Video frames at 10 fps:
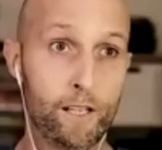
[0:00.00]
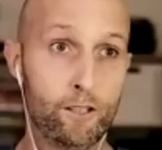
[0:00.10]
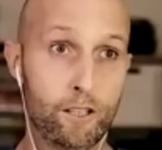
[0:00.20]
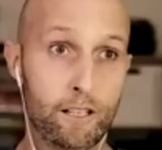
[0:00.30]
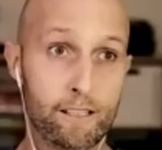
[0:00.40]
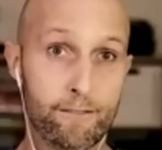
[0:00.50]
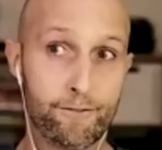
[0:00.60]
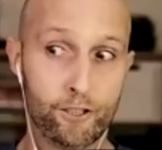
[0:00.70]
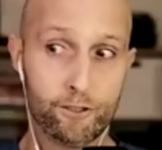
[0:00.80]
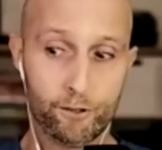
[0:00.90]
all clear
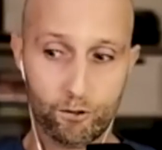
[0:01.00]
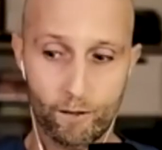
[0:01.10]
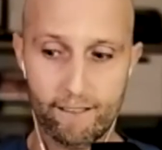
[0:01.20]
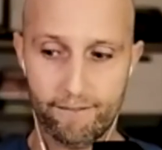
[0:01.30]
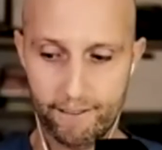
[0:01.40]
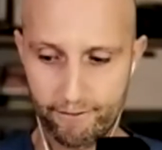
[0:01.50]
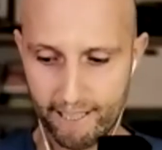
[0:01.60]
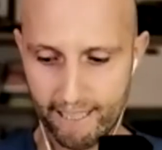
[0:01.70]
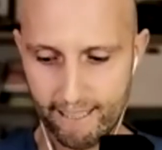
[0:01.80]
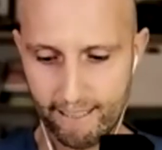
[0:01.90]
first was
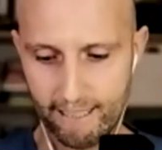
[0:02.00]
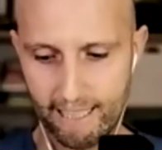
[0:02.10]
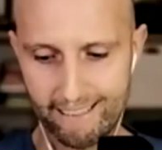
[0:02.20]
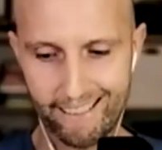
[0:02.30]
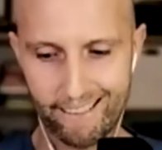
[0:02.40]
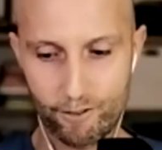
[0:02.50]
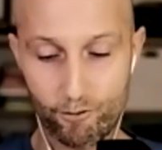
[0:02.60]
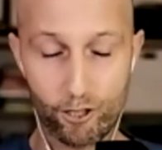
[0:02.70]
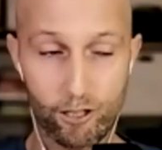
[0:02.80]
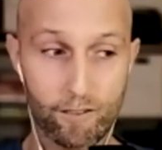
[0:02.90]
2015, and then the
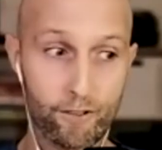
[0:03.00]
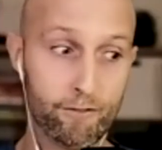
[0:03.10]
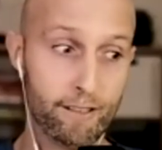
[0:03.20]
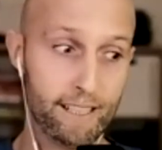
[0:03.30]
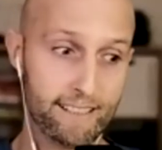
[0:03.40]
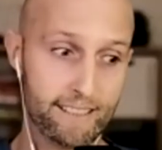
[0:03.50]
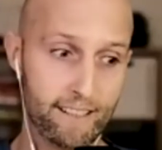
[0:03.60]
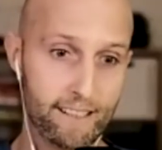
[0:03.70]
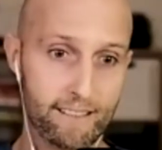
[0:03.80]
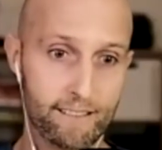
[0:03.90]
recovery really
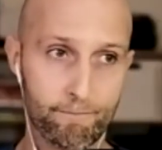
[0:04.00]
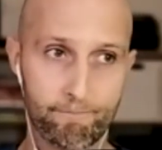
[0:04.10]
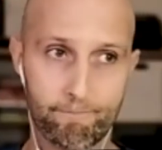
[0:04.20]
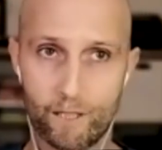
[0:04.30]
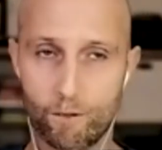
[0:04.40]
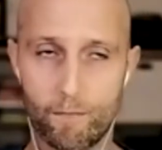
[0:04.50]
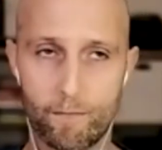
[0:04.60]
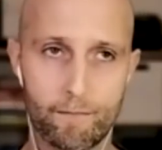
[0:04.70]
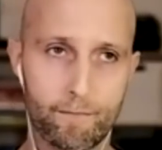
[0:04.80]
started. You know,